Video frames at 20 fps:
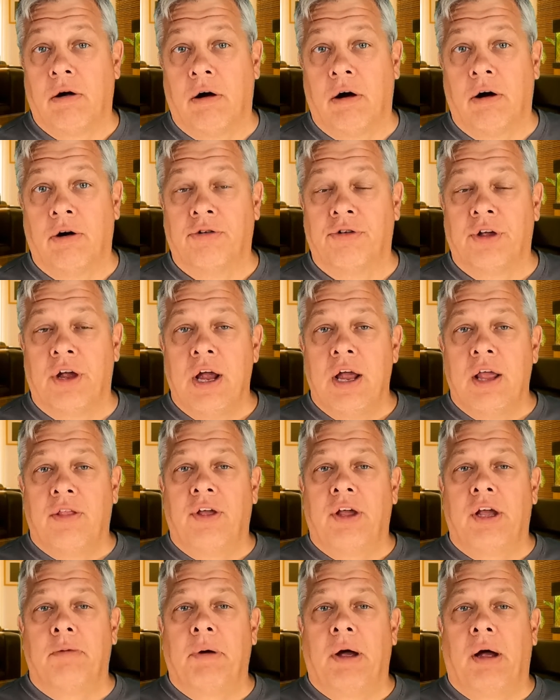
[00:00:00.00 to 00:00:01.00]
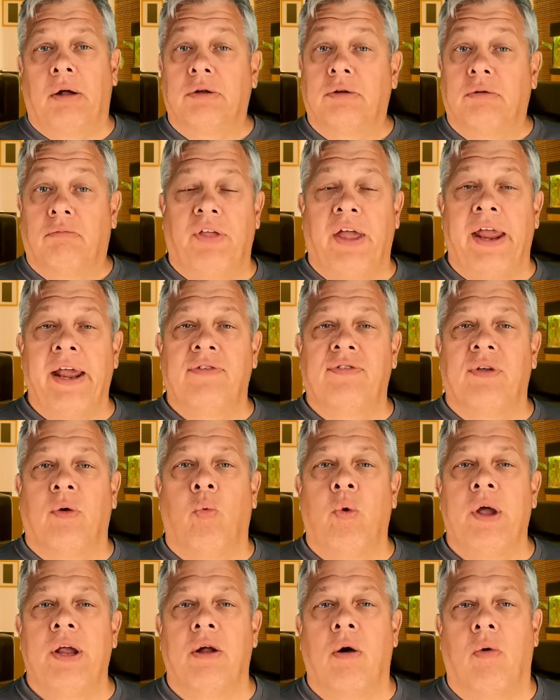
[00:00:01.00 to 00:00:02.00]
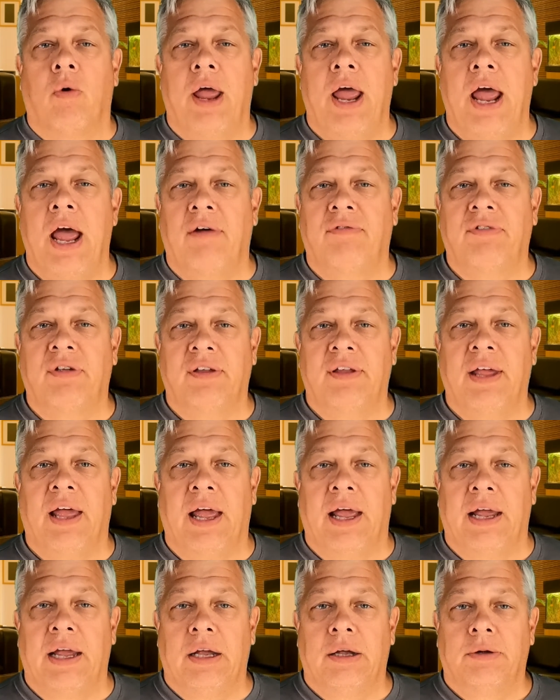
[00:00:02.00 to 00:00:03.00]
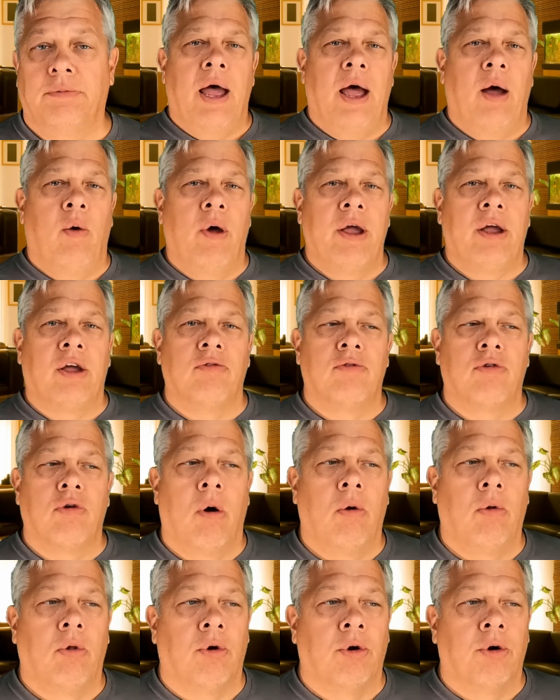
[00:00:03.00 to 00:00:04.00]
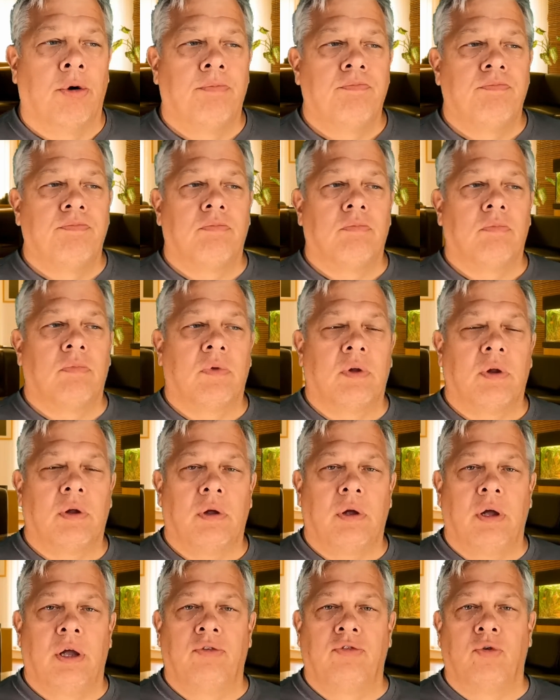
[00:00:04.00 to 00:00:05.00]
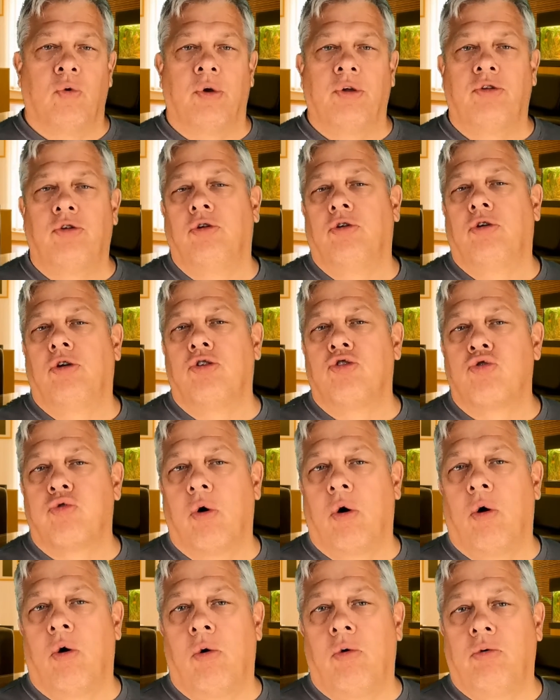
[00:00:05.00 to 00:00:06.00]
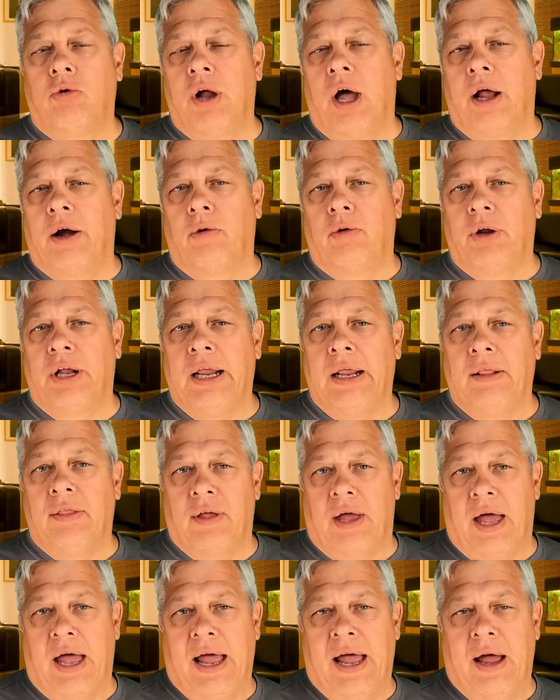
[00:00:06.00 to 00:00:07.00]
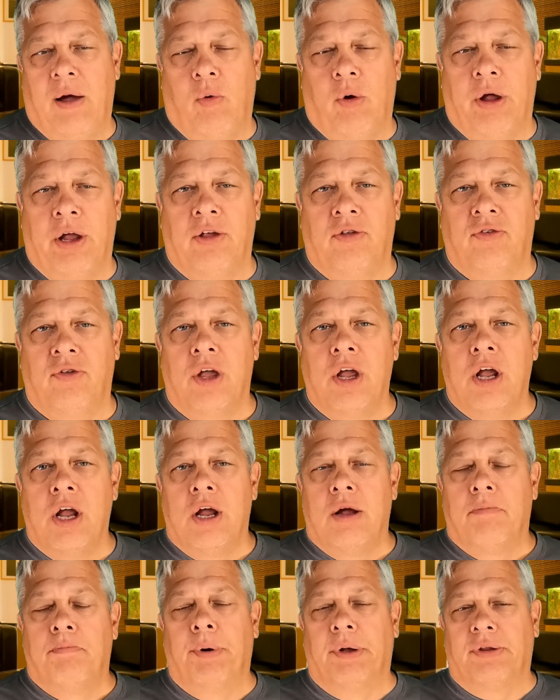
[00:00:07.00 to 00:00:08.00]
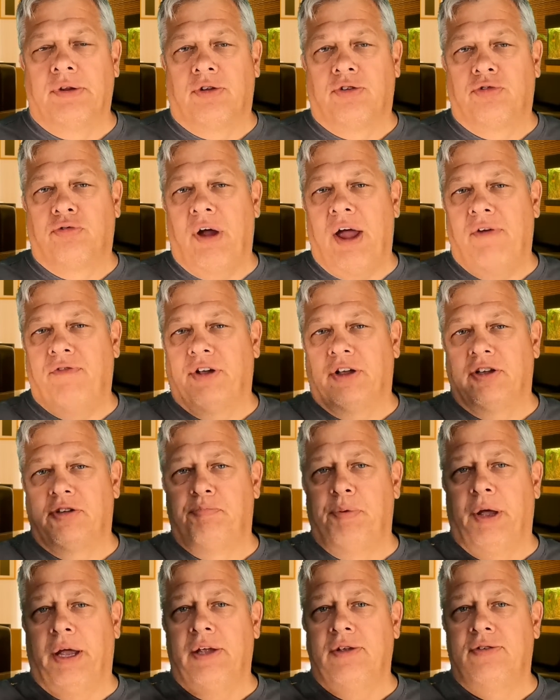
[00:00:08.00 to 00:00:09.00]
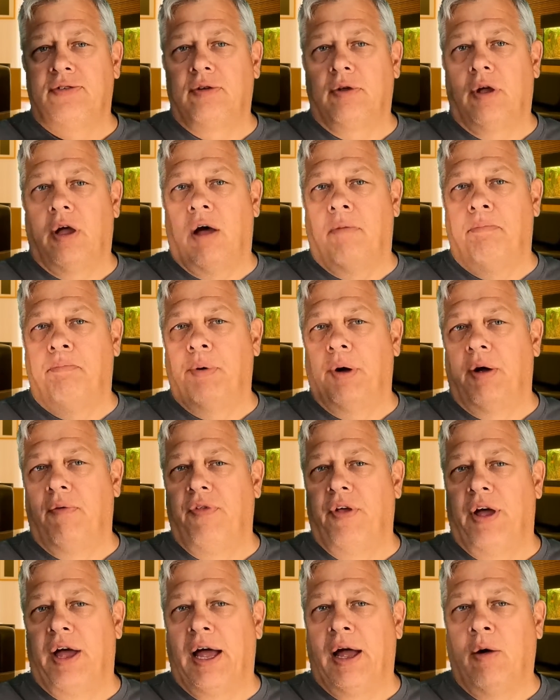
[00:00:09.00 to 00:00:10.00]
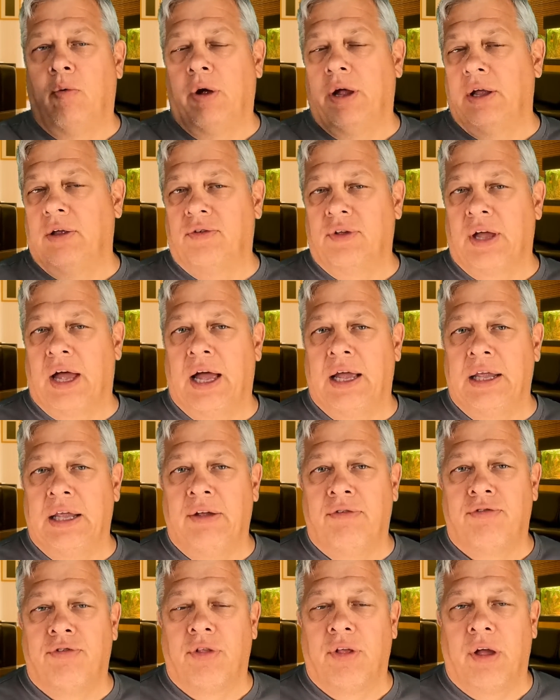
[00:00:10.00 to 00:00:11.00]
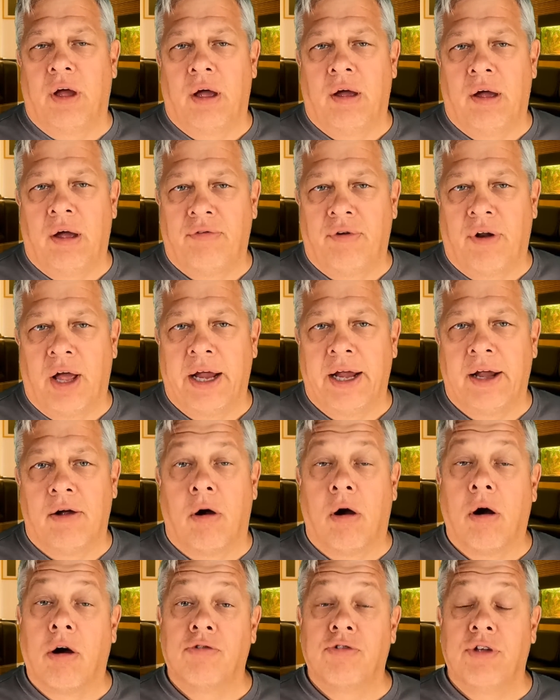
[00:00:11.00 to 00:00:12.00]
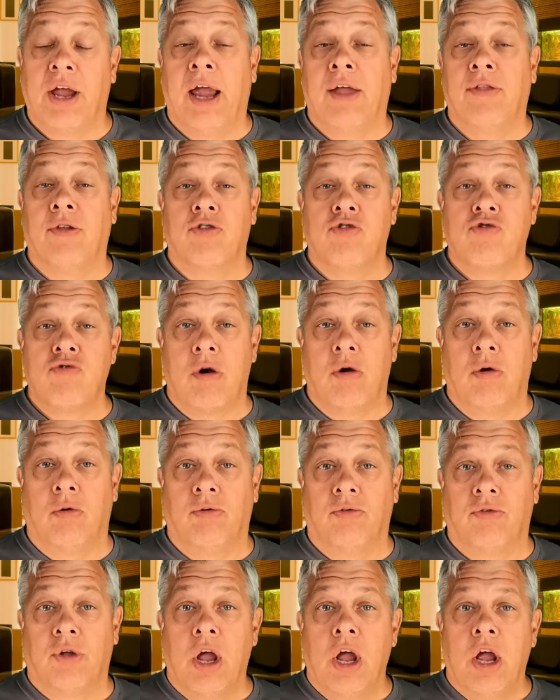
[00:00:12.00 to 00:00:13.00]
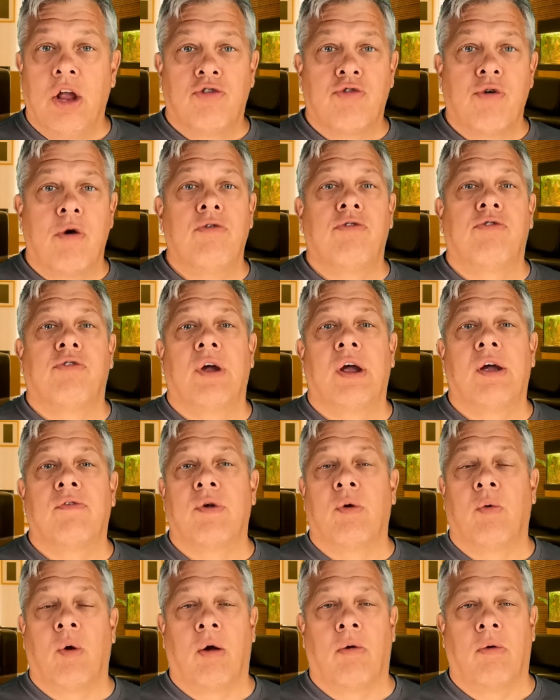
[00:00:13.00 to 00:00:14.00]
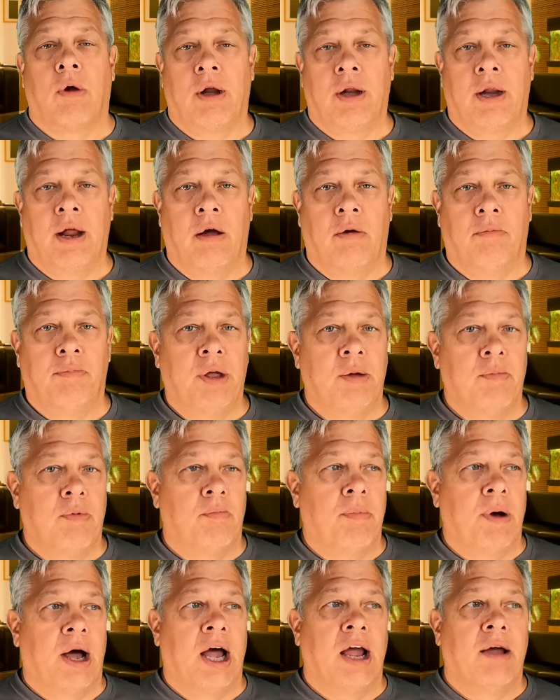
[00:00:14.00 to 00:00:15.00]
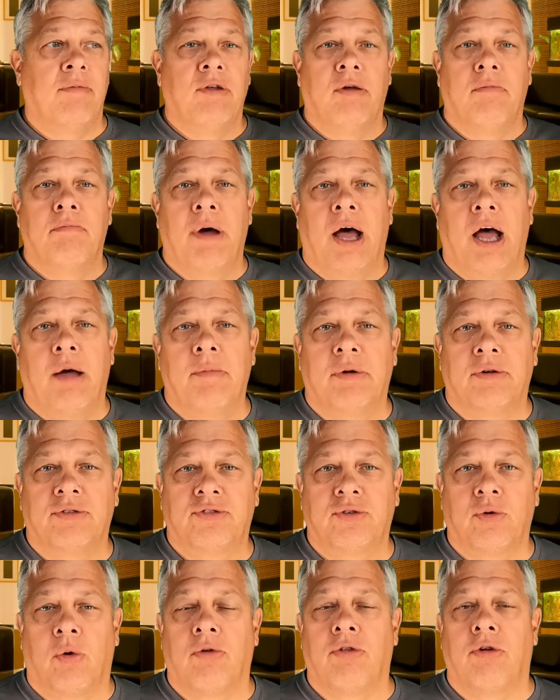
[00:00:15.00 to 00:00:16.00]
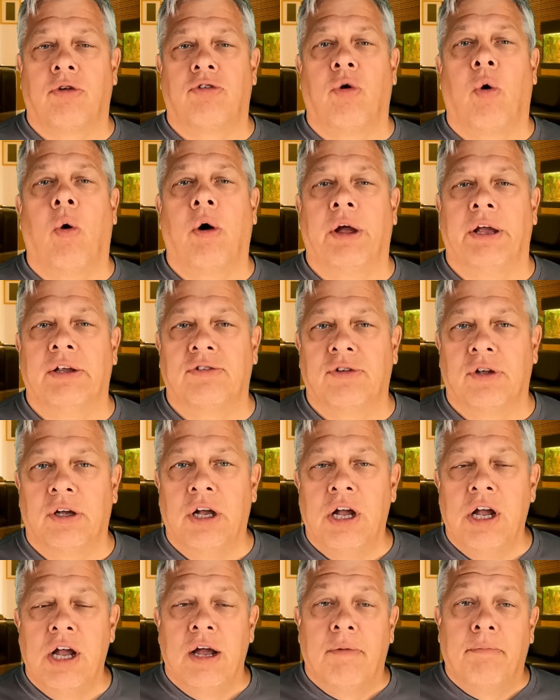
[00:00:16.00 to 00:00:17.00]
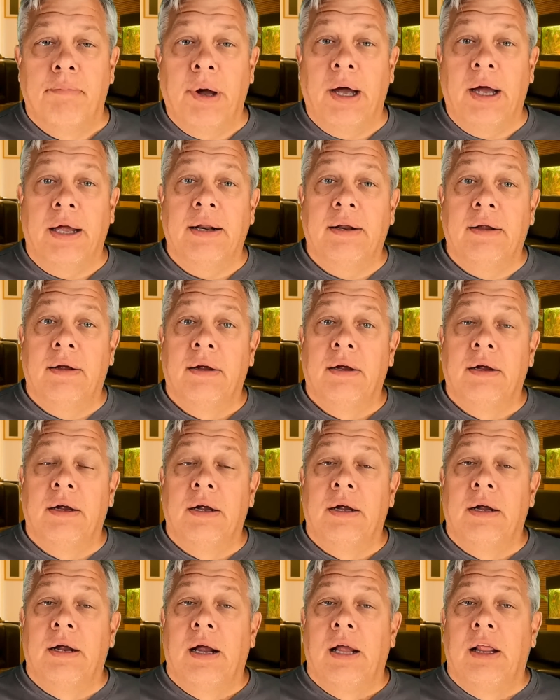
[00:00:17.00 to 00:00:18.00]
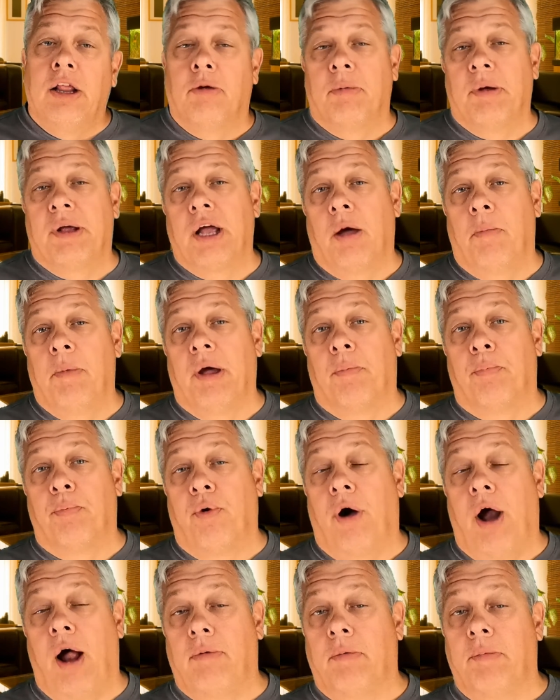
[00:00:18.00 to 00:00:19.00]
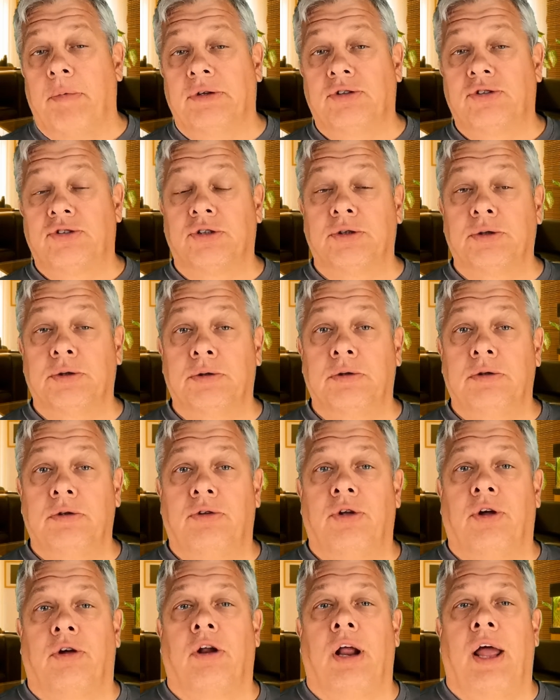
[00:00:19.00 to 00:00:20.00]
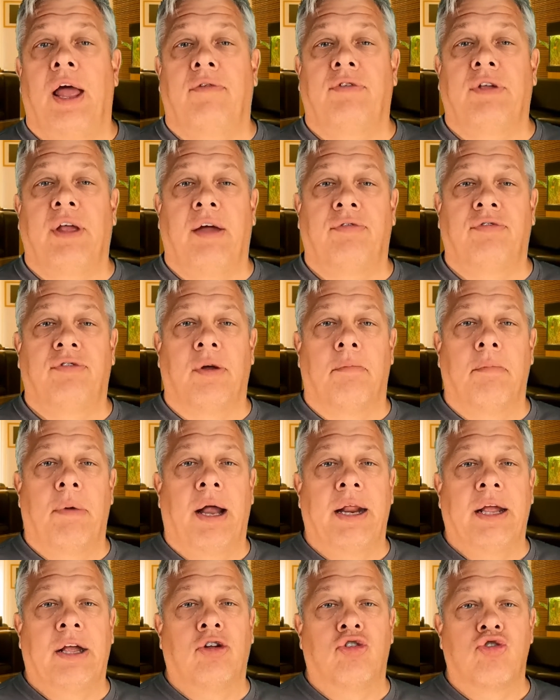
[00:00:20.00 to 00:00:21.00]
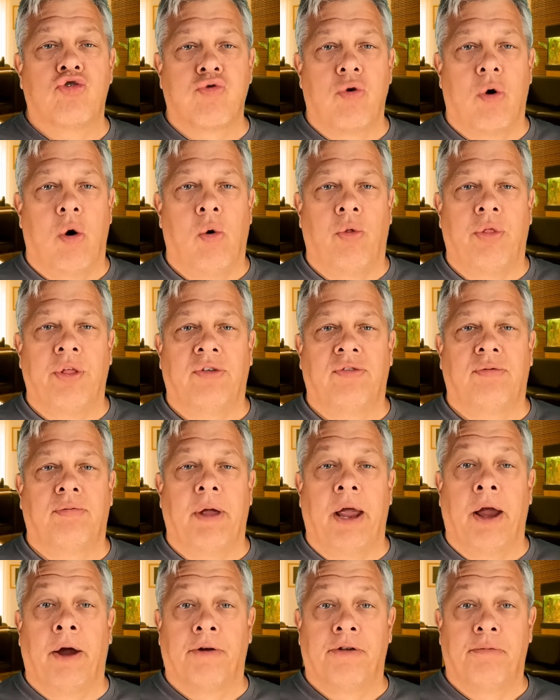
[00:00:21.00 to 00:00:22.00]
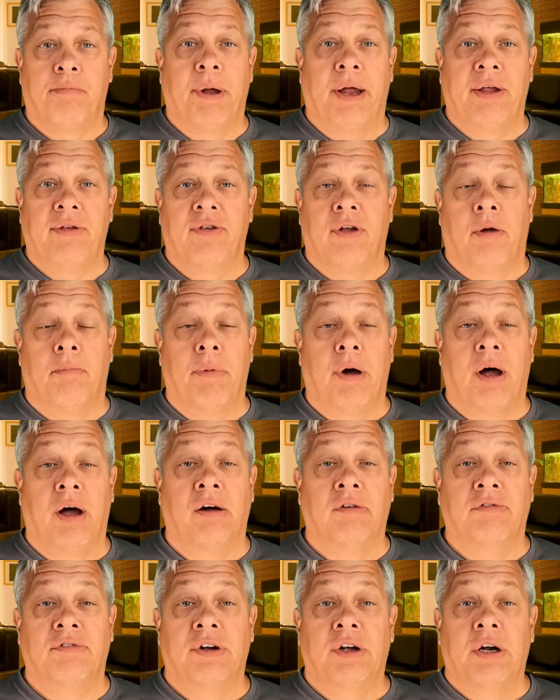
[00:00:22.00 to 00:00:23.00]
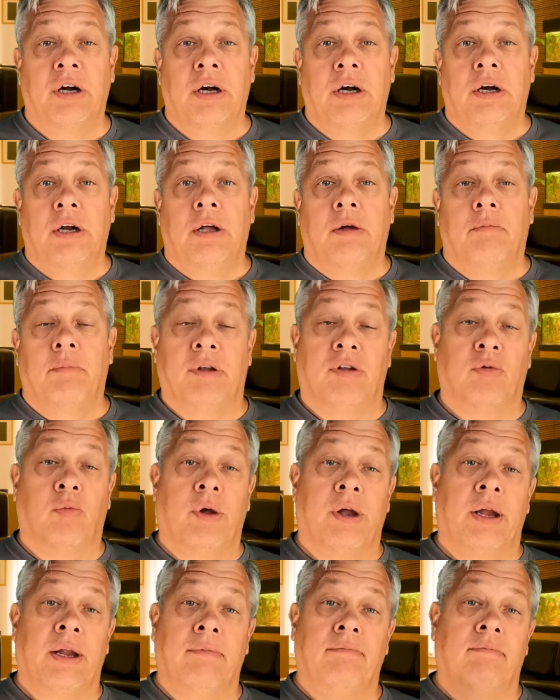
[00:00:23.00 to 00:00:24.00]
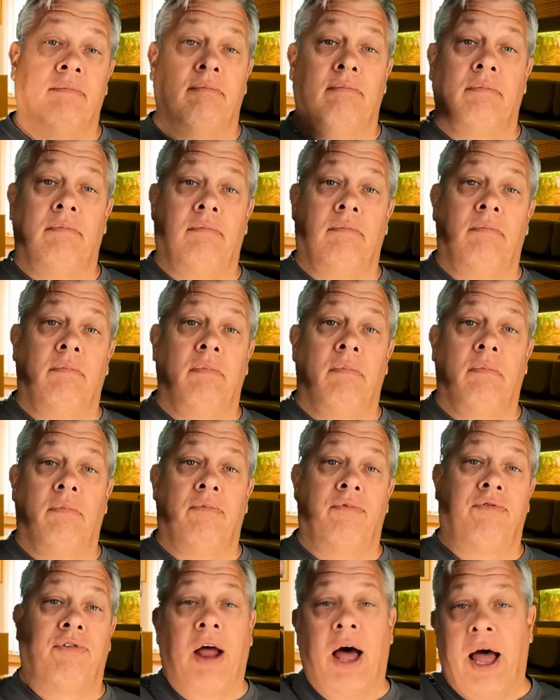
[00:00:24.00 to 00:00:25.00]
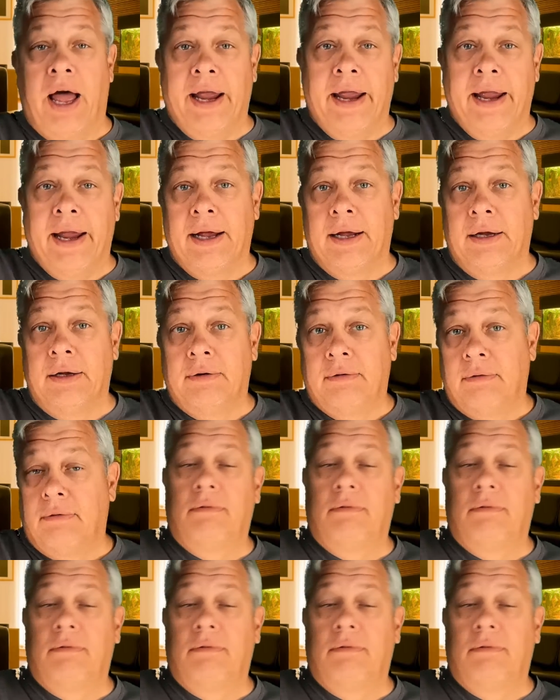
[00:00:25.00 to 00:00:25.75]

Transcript: cars. Think about things that we don't have today. A highway controller is going to control not only the highways, but the traffic space above the highways, i.e. for the flying cars and the drones. Drones are everywhere right now. People buy them, you can buy them in the store, they're toys. But they're becoming a problem, and soon they're going to have somebody control this airspace above between flying